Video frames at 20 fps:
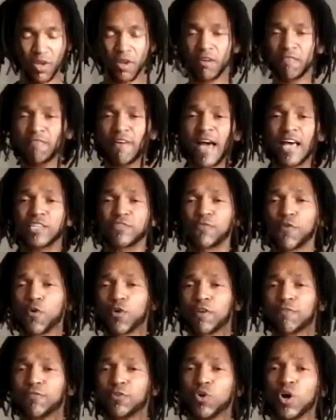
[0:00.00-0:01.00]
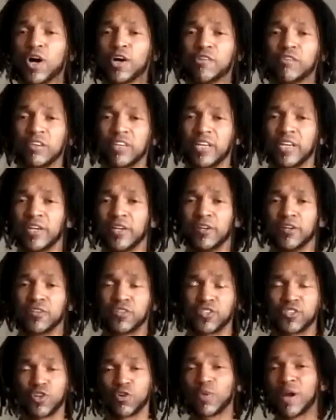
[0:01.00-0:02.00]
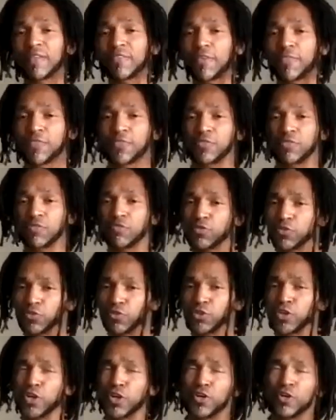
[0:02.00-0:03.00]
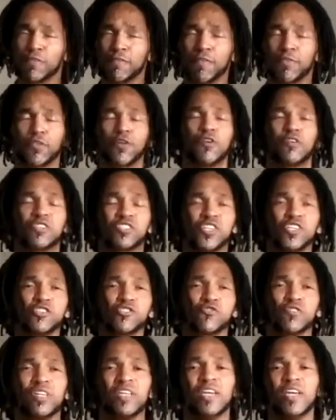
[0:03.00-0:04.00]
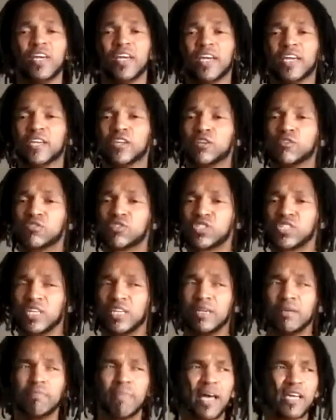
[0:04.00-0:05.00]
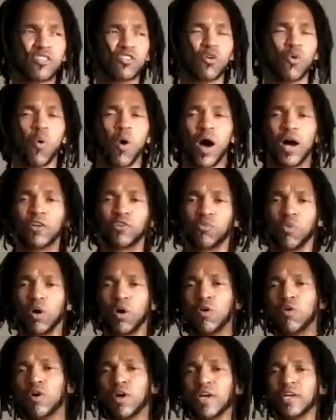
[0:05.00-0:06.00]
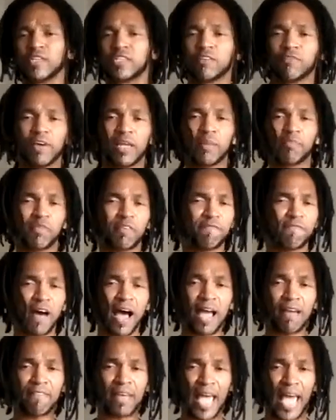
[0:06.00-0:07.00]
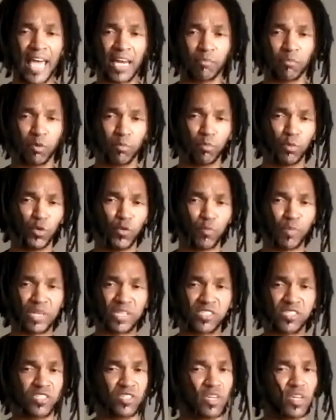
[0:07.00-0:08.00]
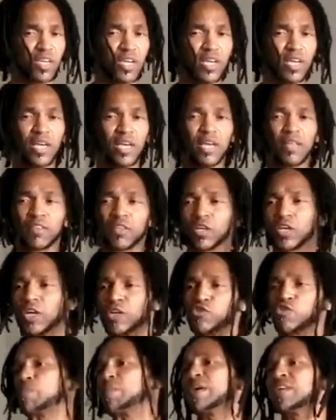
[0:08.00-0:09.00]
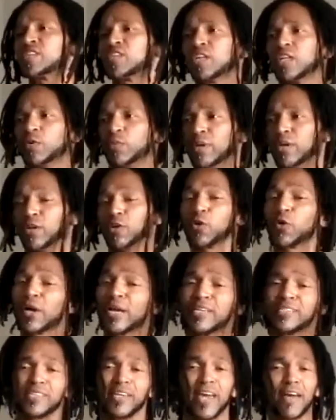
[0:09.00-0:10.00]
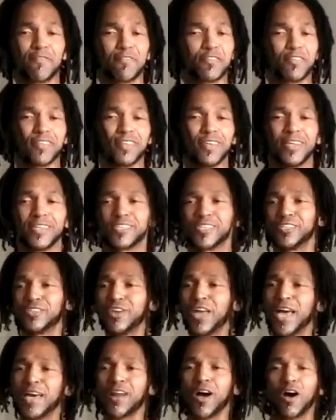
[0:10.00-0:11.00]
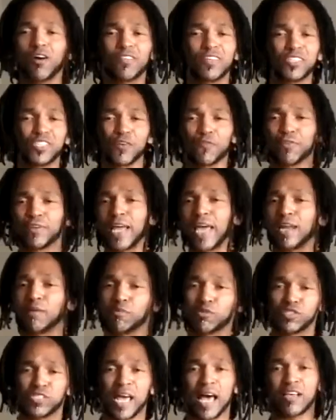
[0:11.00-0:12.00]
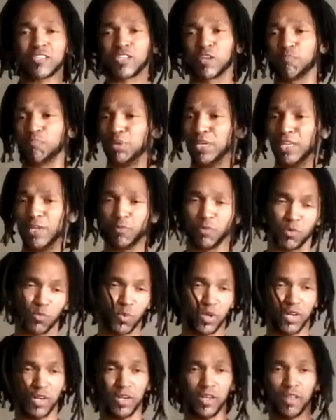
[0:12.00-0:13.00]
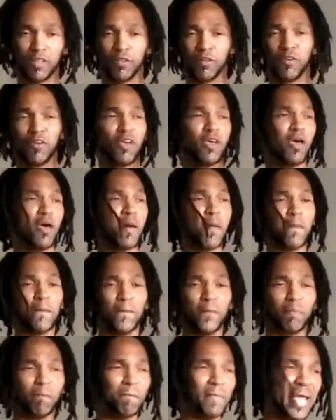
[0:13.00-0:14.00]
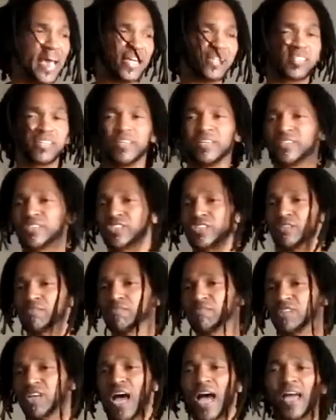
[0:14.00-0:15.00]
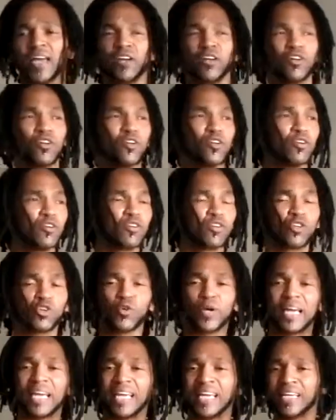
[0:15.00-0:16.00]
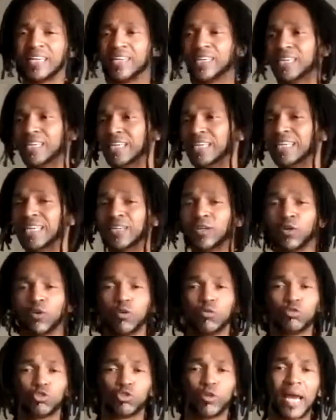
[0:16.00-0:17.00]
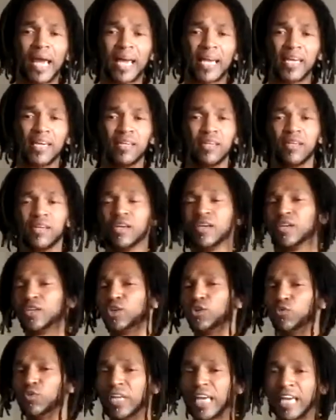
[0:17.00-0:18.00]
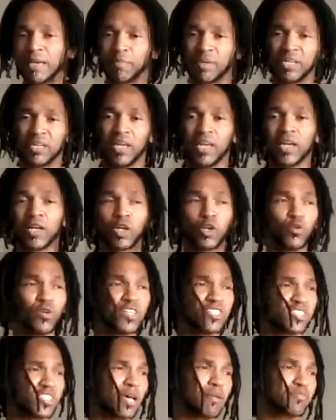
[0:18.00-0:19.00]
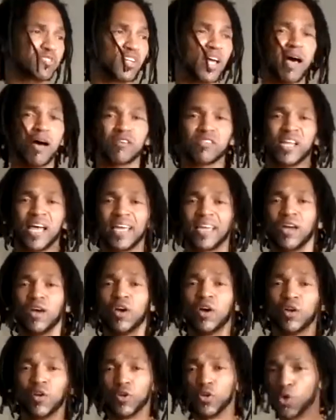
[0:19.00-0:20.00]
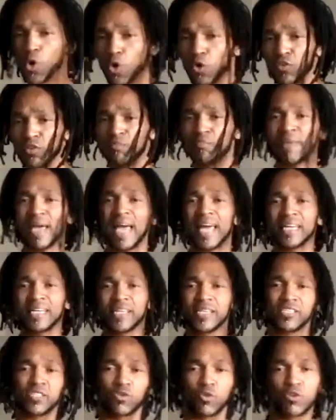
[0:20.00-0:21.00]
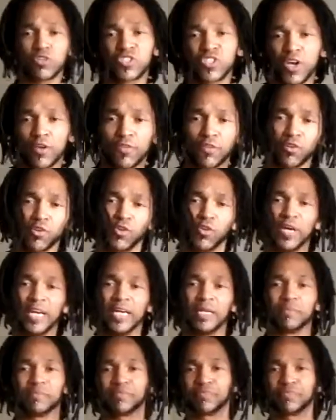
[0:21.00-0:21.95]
Fast forward a few hundred years to around the turn of the 3rd century, and you see Master Hua Tuo develop the 5 animal movements. The country basically went crazy after this, and you had all these different animal styles competing with one another. Mantis, tiger, crane, eagle, dragon, you name it, including substyles like northern mantis or southern crane.